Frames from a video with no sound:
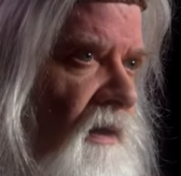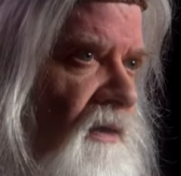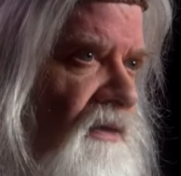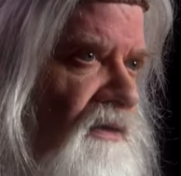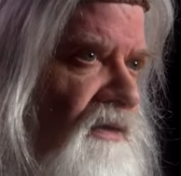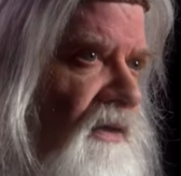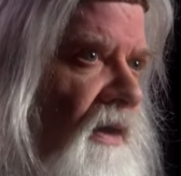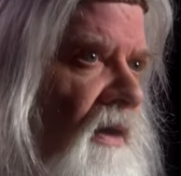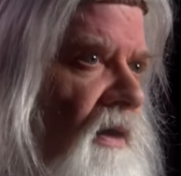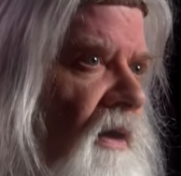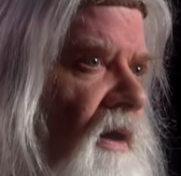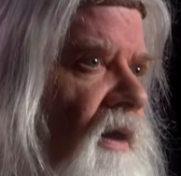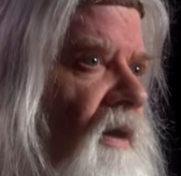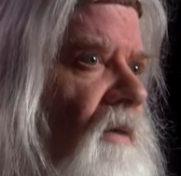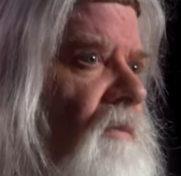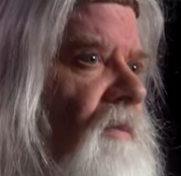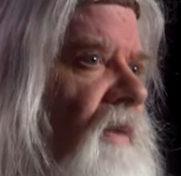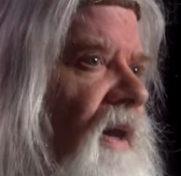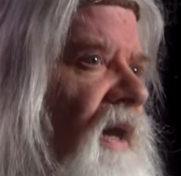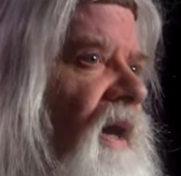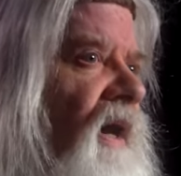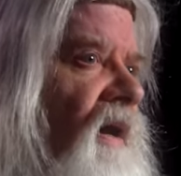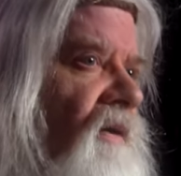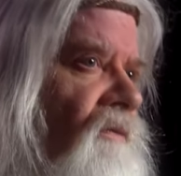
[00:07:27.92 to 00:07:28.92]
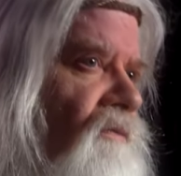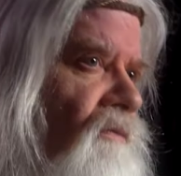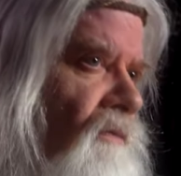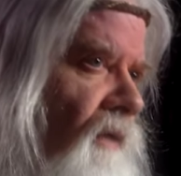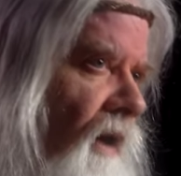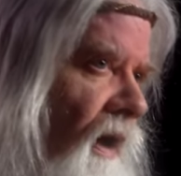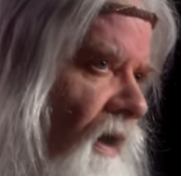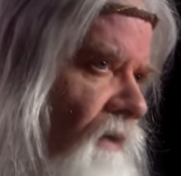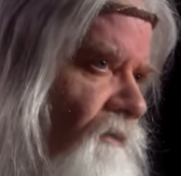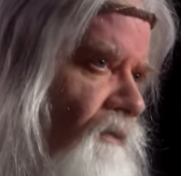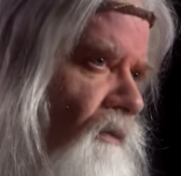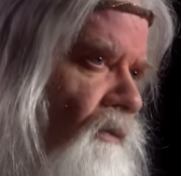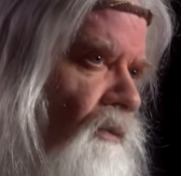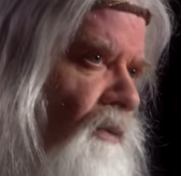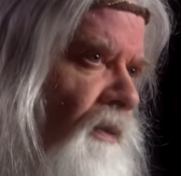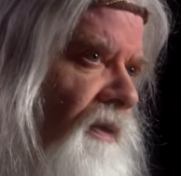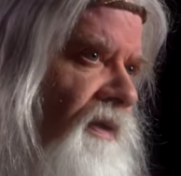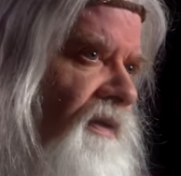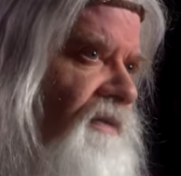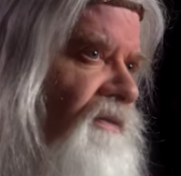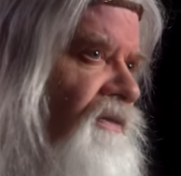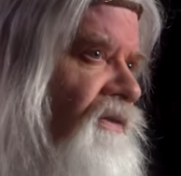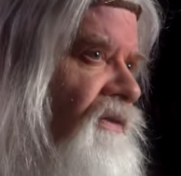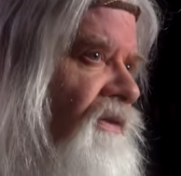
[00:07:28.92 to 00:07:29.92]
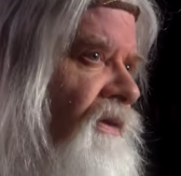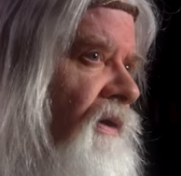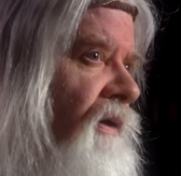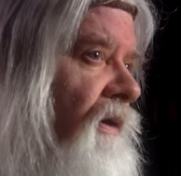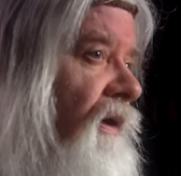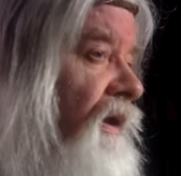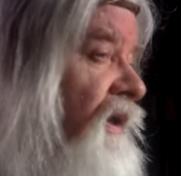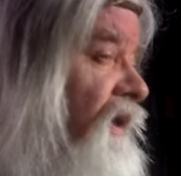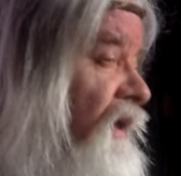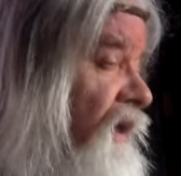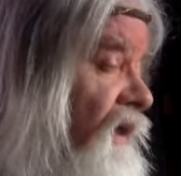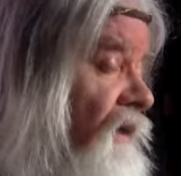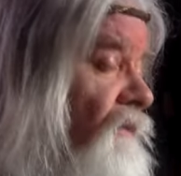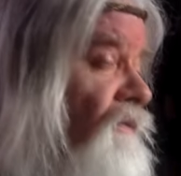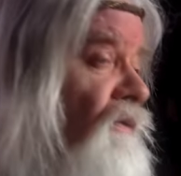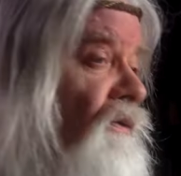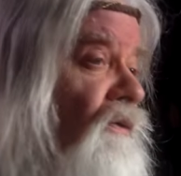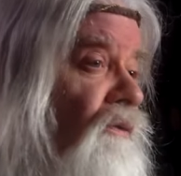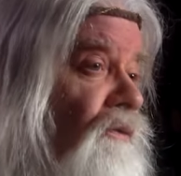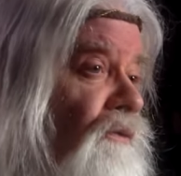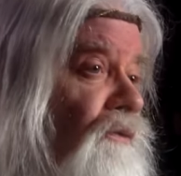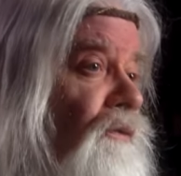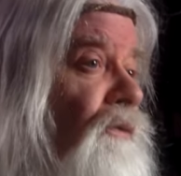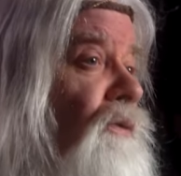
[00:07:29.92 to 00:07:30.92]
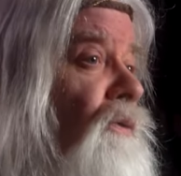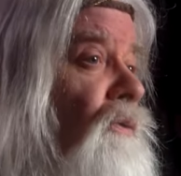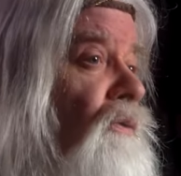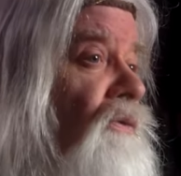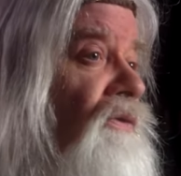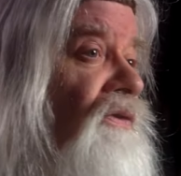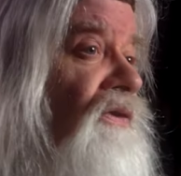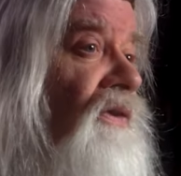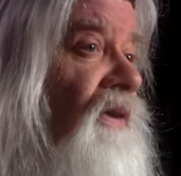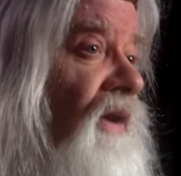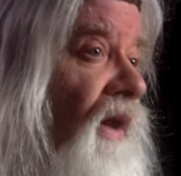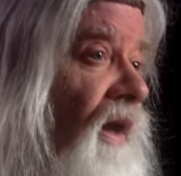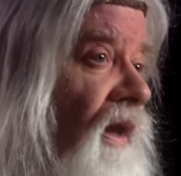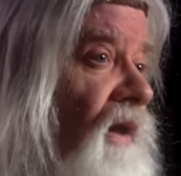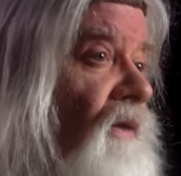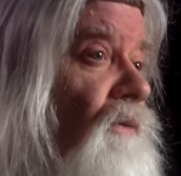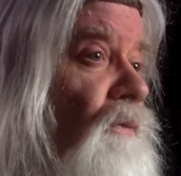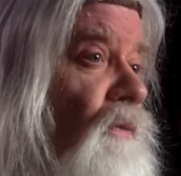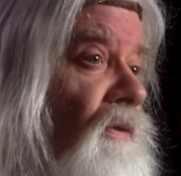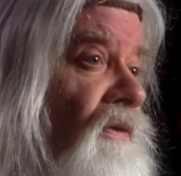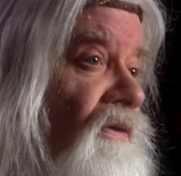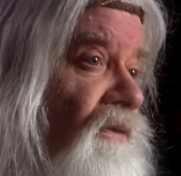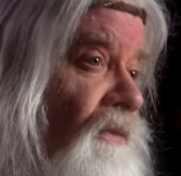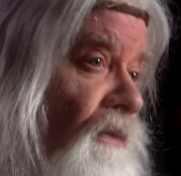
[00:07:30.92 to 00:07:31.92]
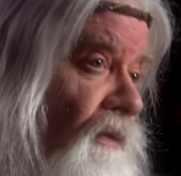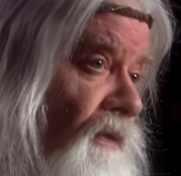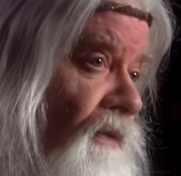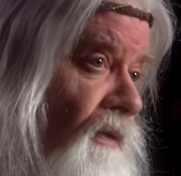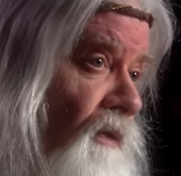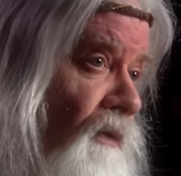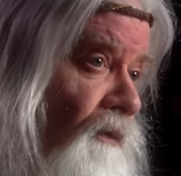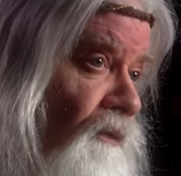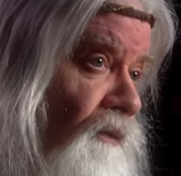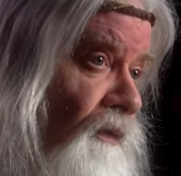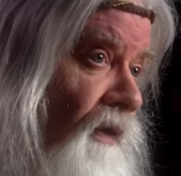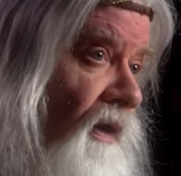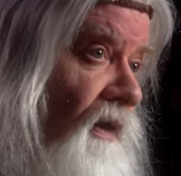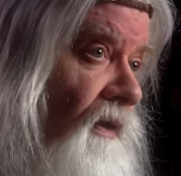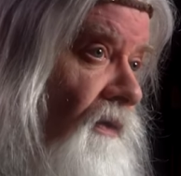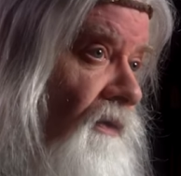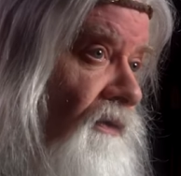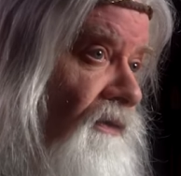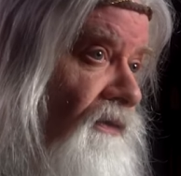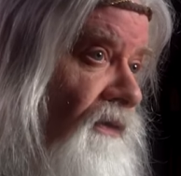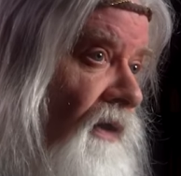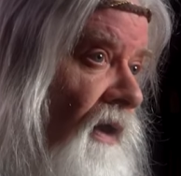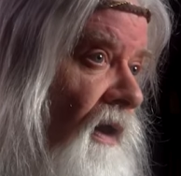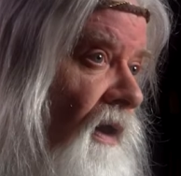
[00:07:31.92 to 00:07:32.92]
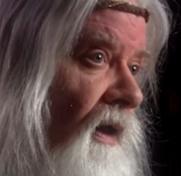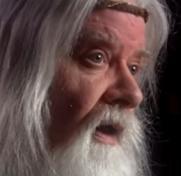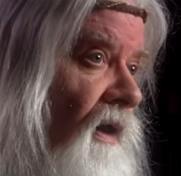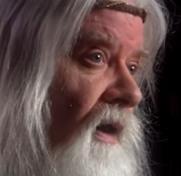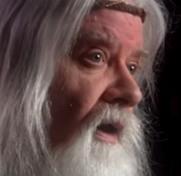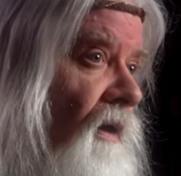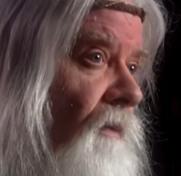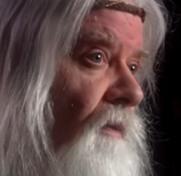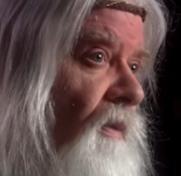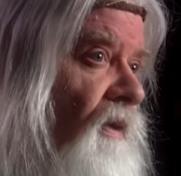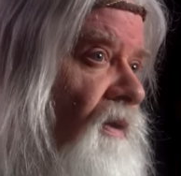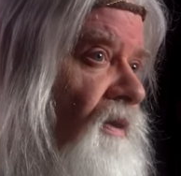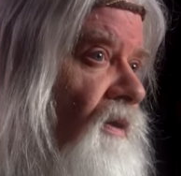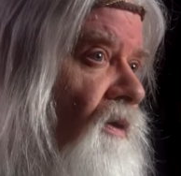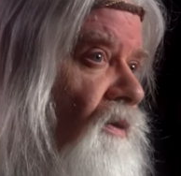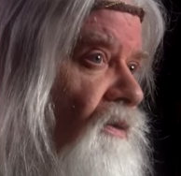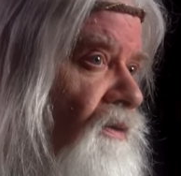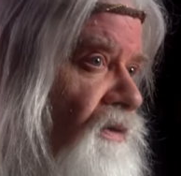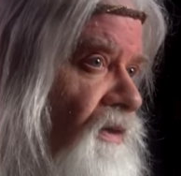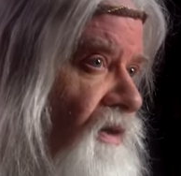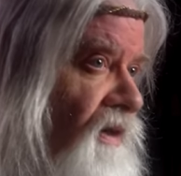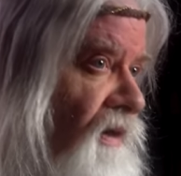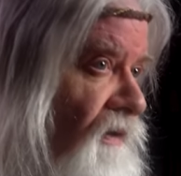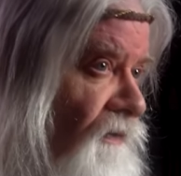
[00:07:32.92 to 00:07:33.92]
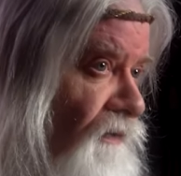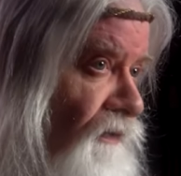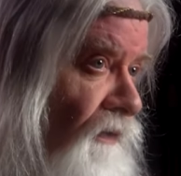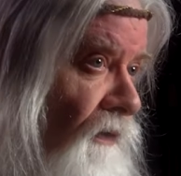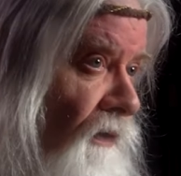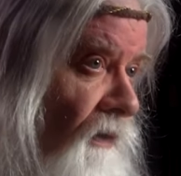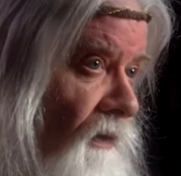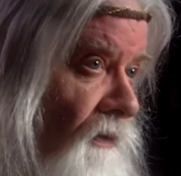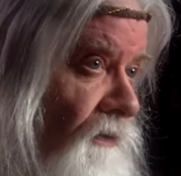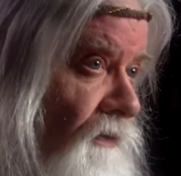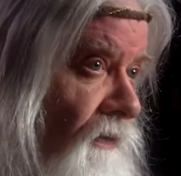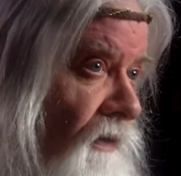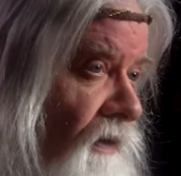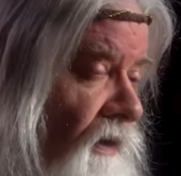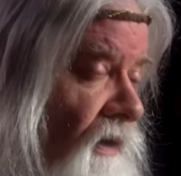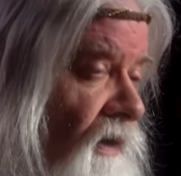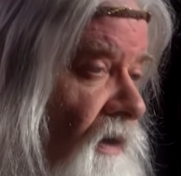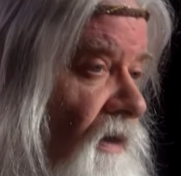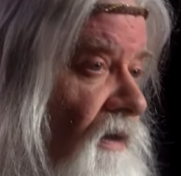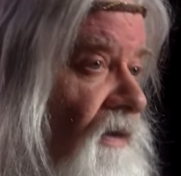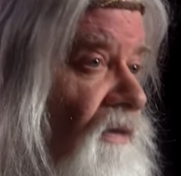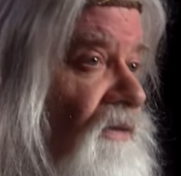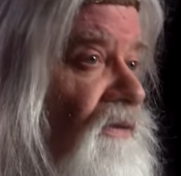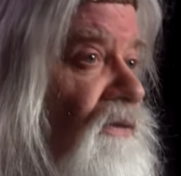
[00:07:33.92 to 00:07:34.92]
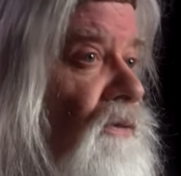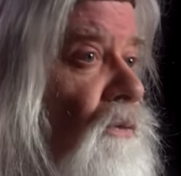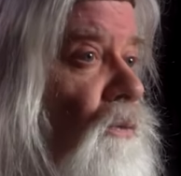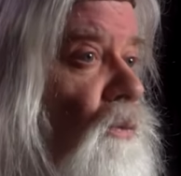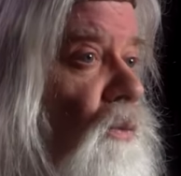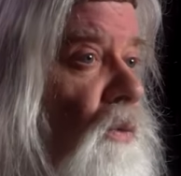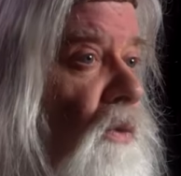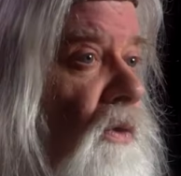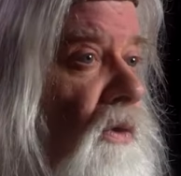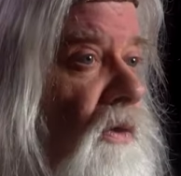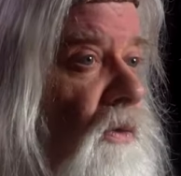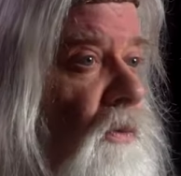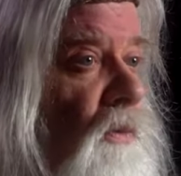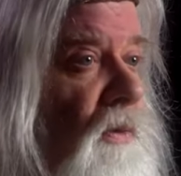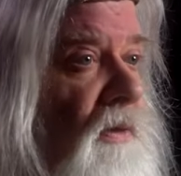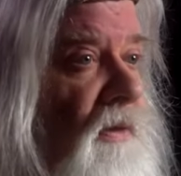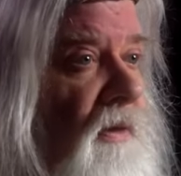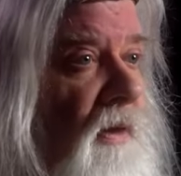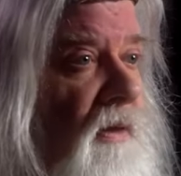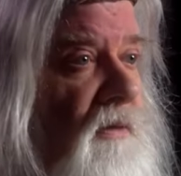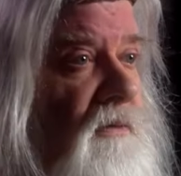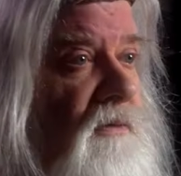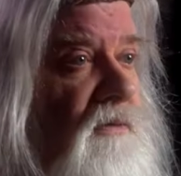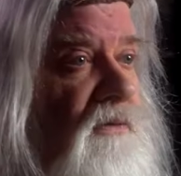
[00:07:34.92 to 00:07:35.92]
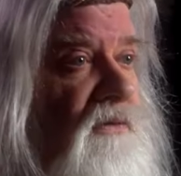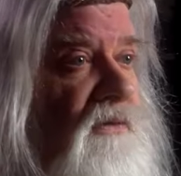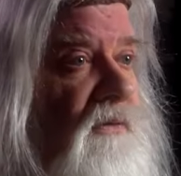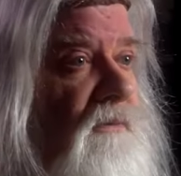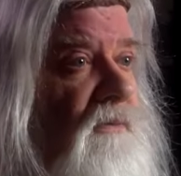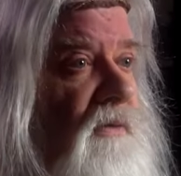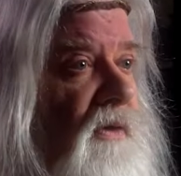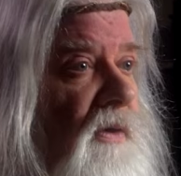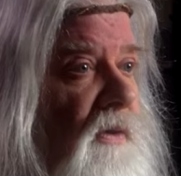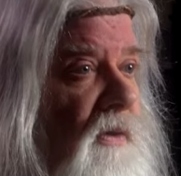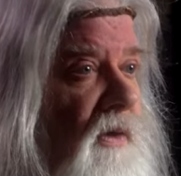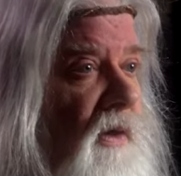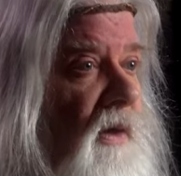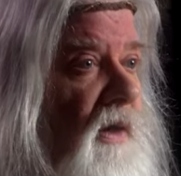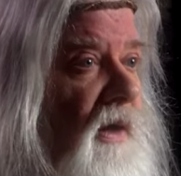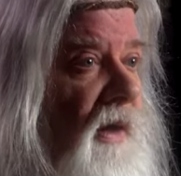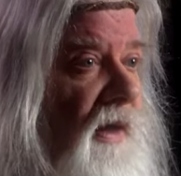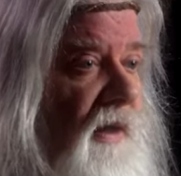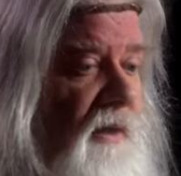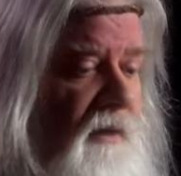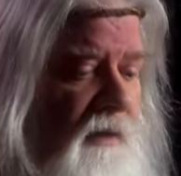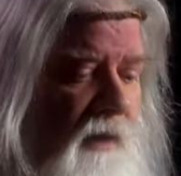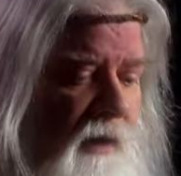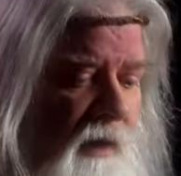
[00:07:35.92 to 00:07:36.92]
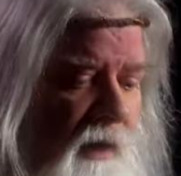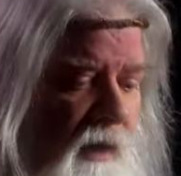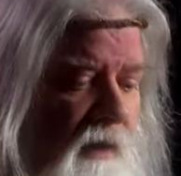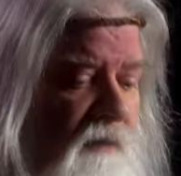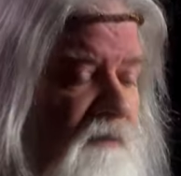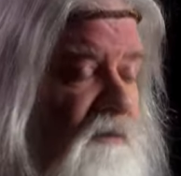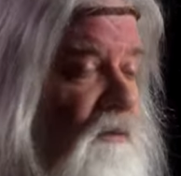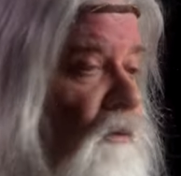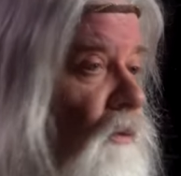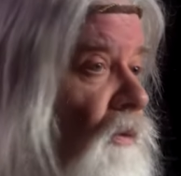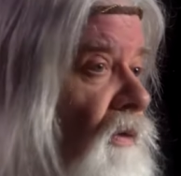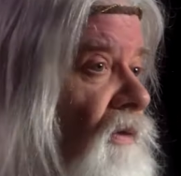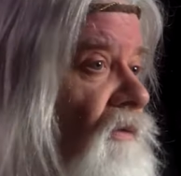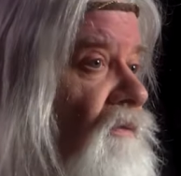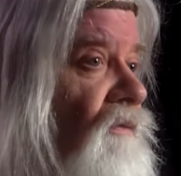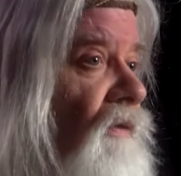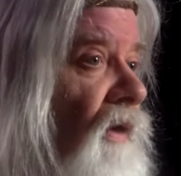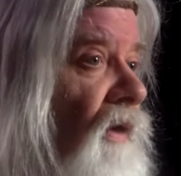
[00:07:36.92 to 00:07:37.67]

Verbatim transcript: Shallar may have rivalries and even feuds and hatreds with their fellows, but their default is to work with others of their kind, avoid